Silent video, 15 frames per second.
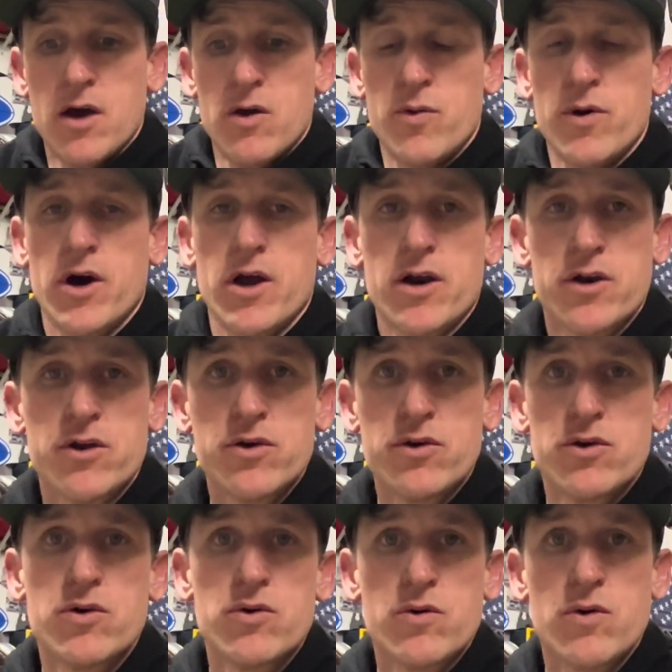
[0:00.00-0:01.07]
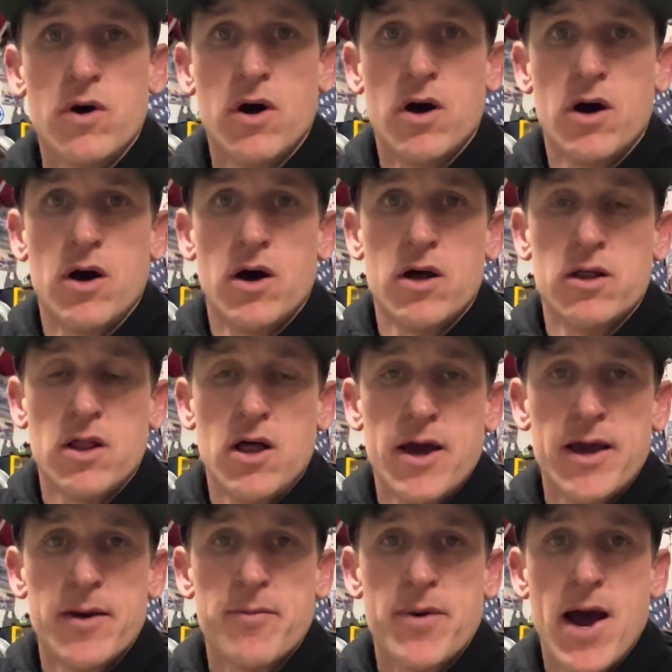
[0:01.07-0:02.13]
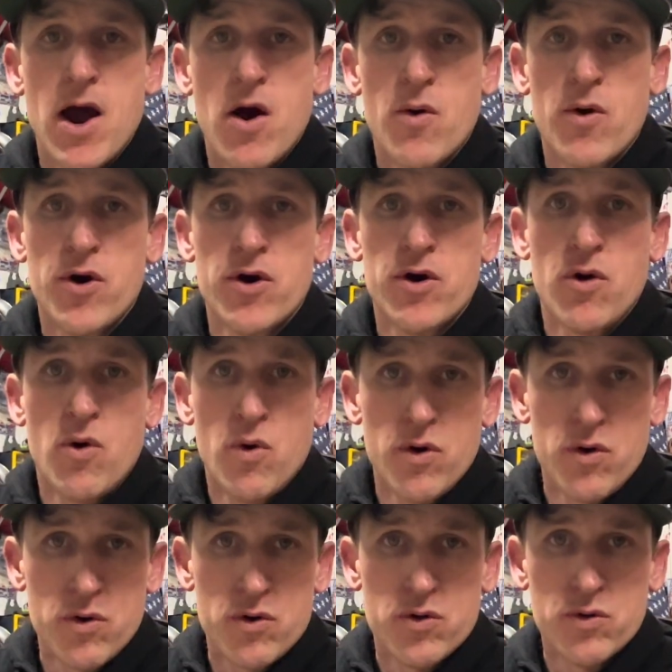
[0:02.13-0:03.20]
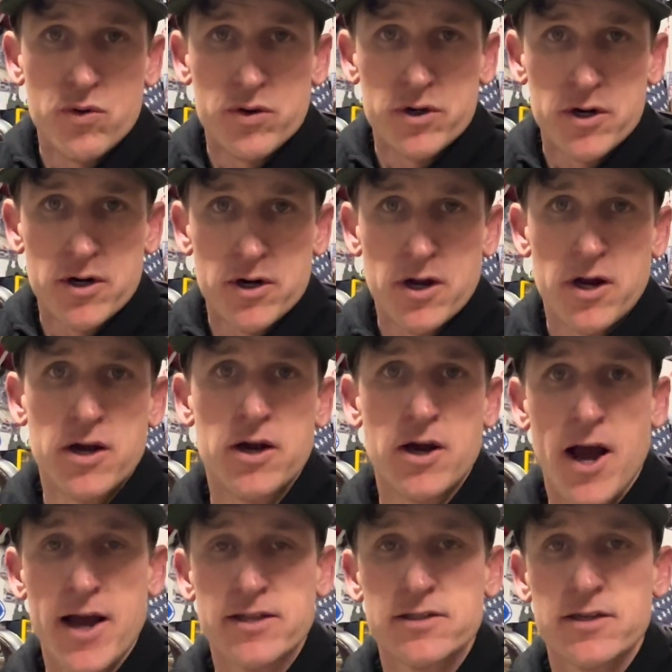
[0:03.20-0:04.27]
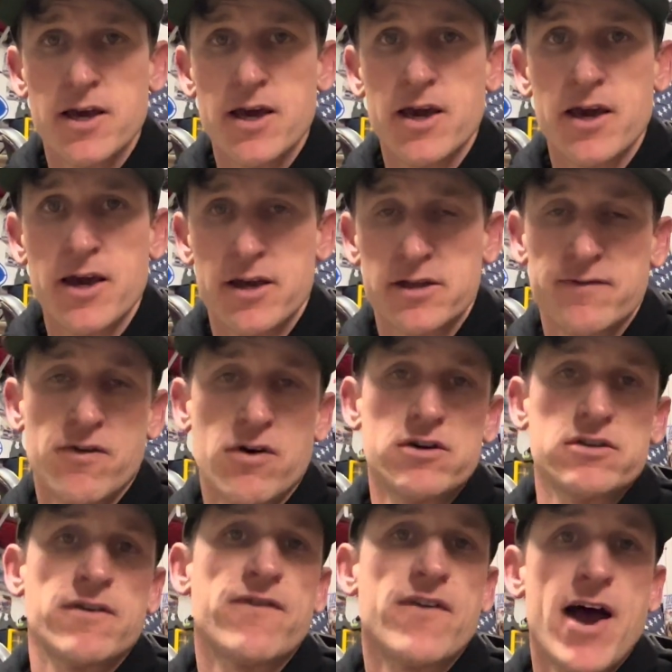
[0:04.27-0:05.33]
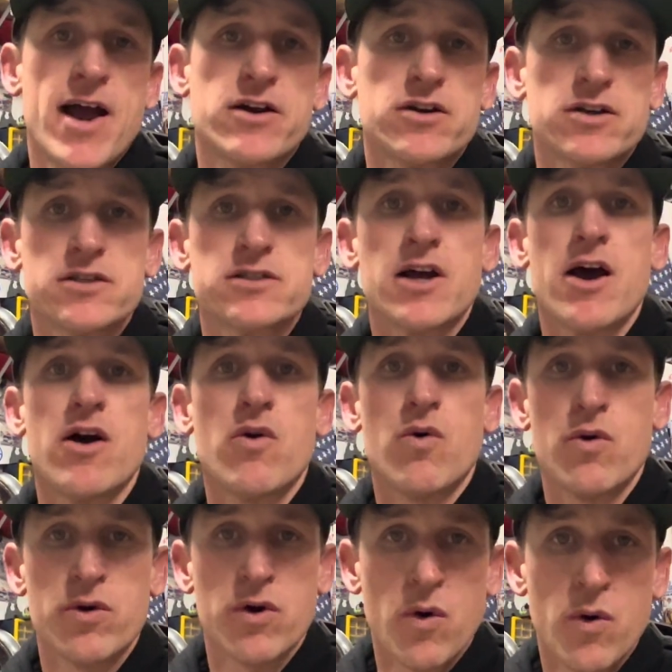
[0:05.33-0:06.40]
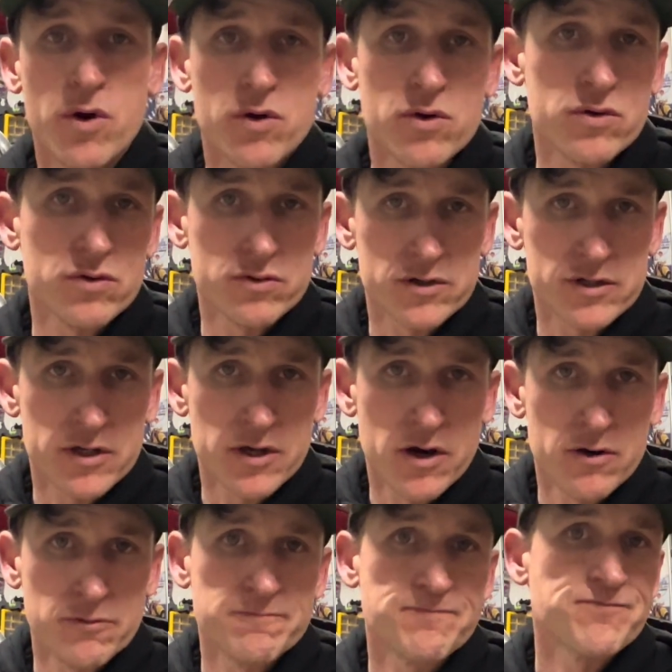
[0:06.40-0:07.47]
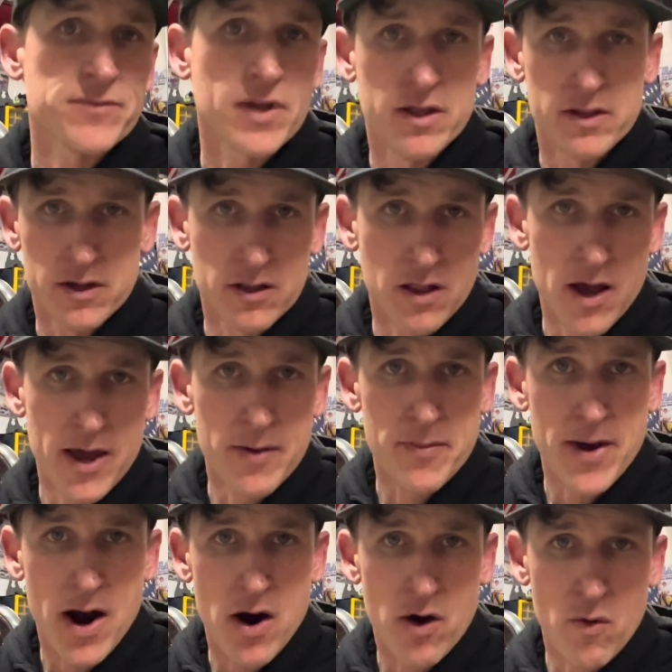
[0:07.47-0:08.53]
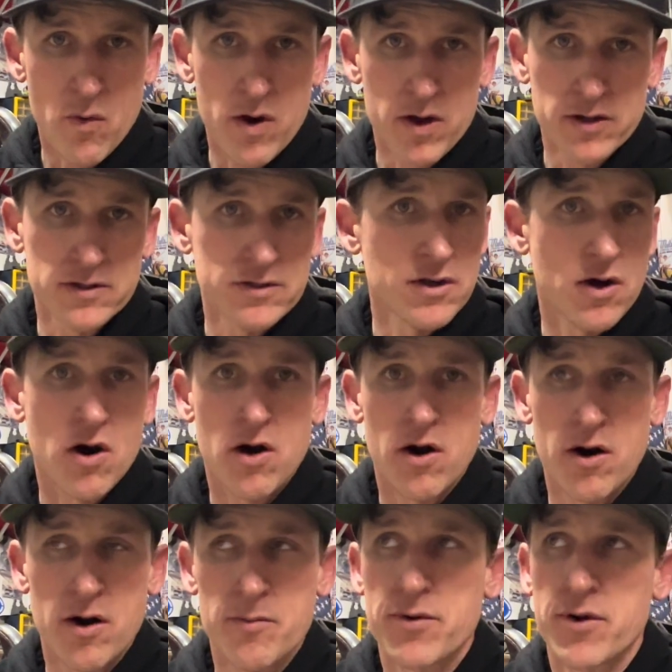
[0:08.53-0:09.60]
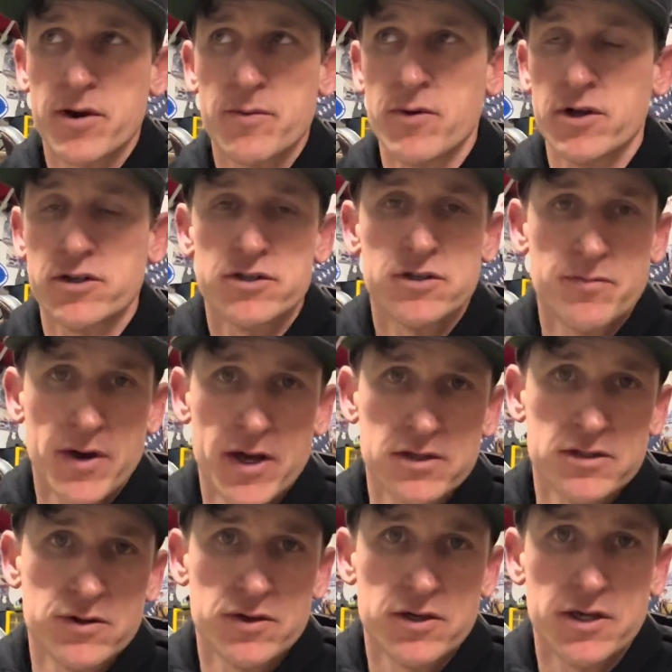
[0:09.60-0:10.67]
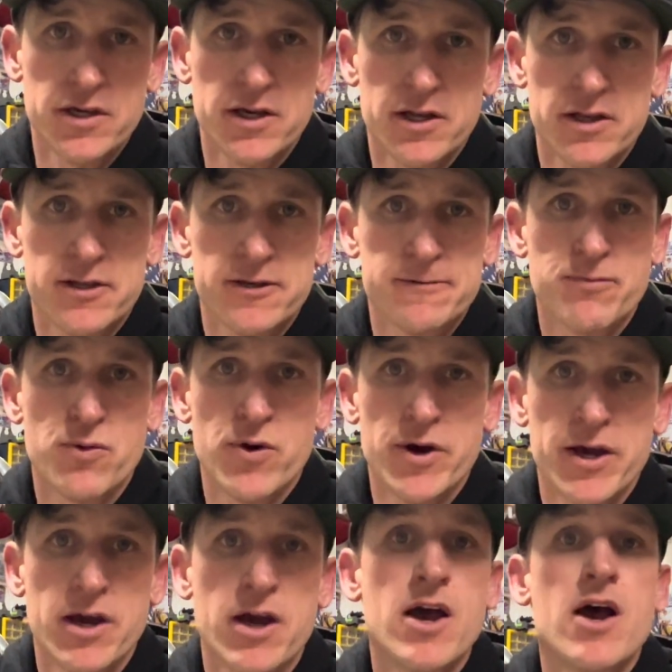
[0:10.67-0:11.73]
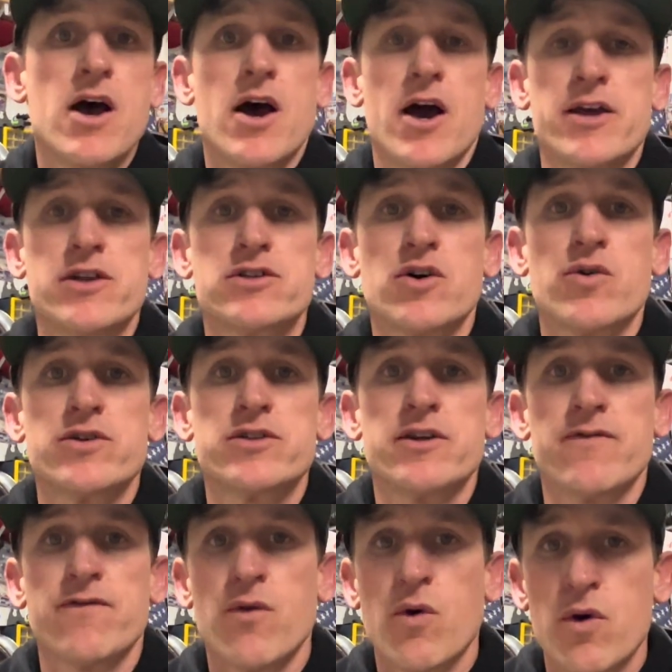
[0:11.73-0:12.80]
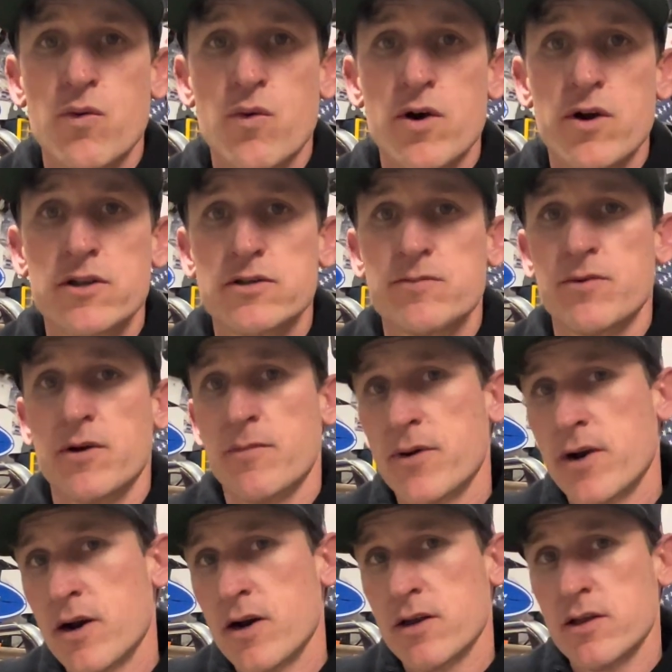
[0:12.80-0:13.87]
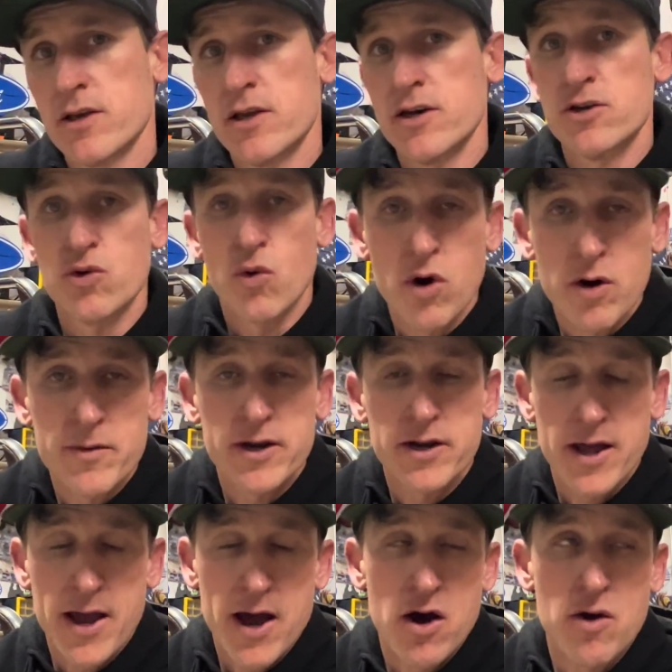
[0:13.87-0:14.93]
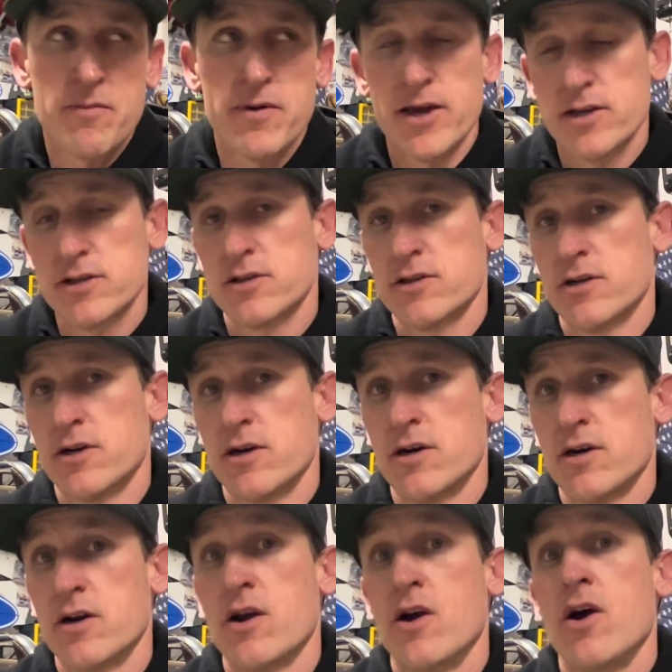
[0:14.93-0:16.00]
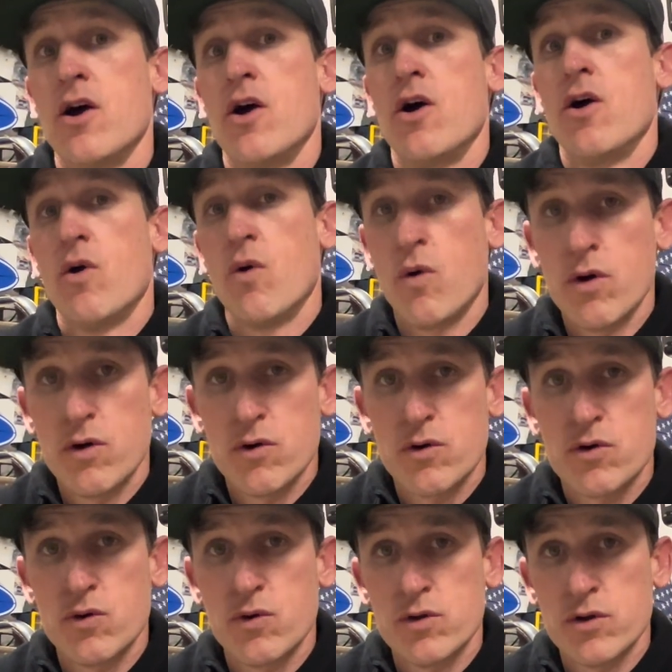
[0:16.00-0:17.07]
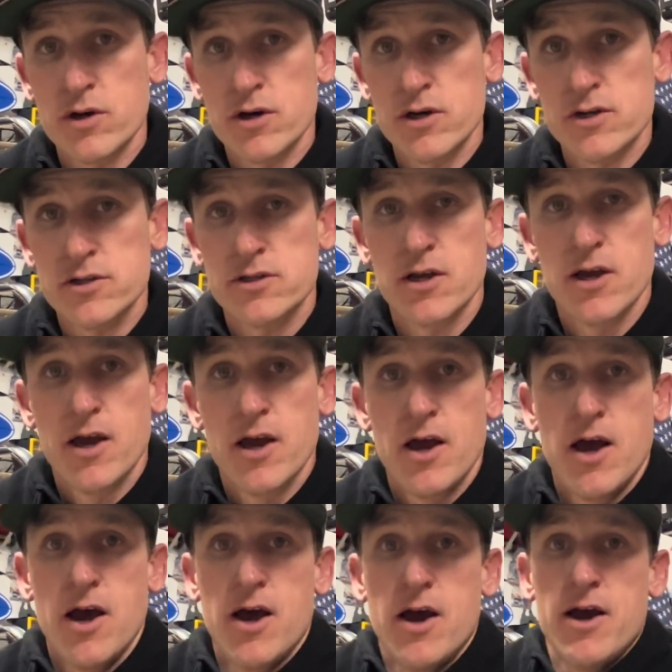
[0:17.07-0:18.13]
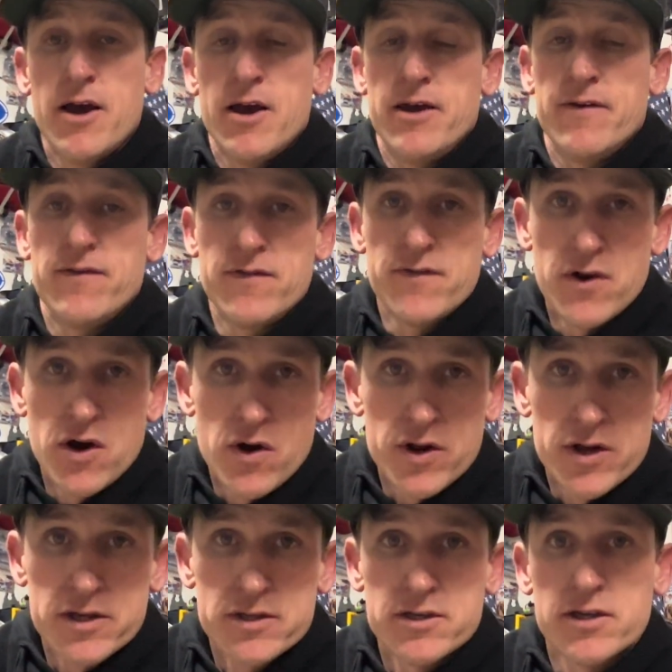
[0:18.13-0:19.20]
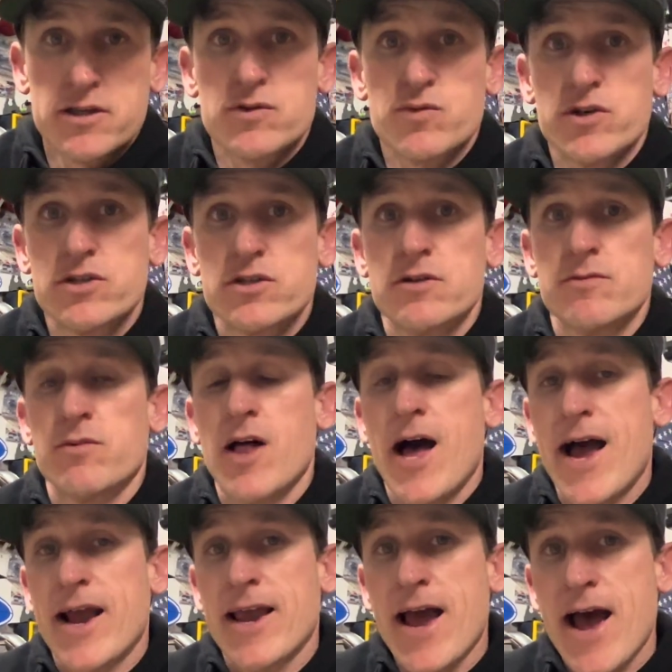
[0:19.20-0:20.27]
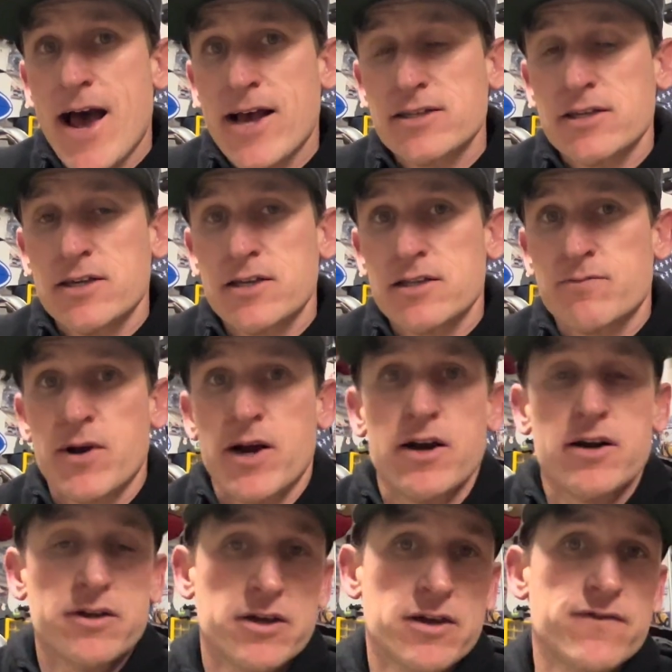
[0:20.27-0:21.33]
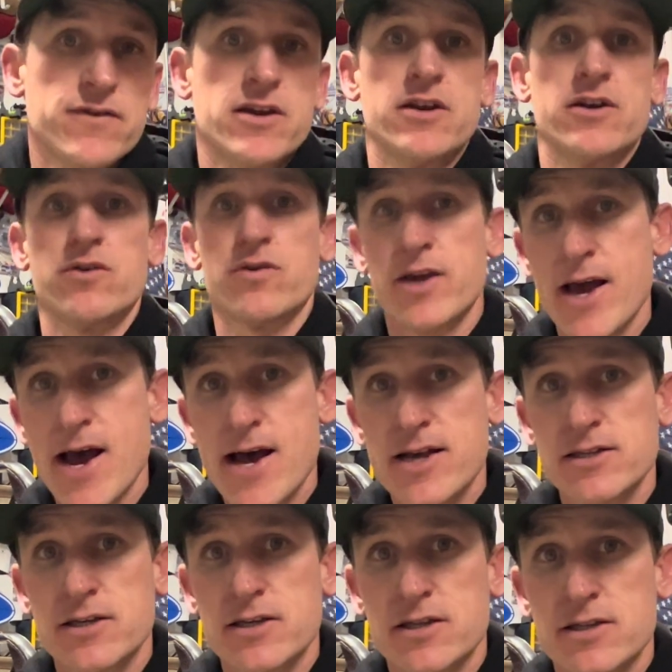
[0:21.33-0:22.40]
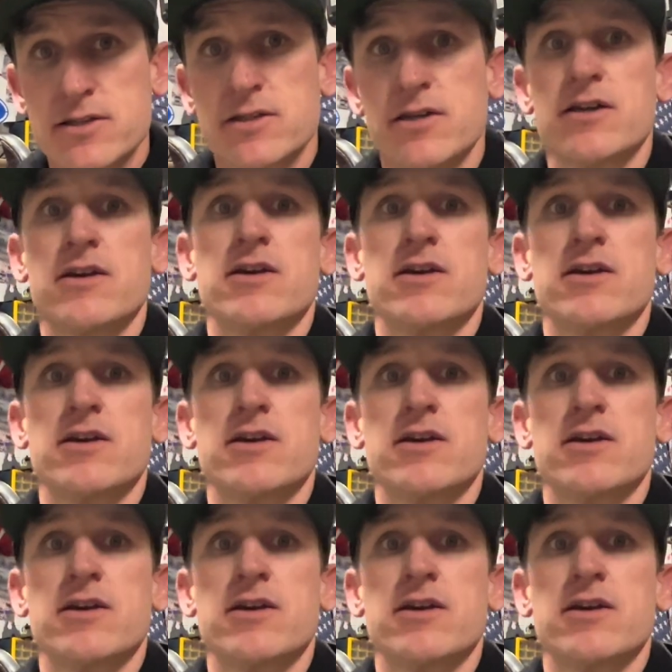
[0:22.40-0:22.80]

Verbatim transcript: We got a new Alliant Power oil cooler. I'd say as far as the factory style oil coolers go, the Alliant Power ones are pretty much the best you can get at this point. I used to always get Ford ones, but apparently Dorman now makes their oil coolers if you've noticed, they switched to the black gaskets. Apparently, if you get new gaskets,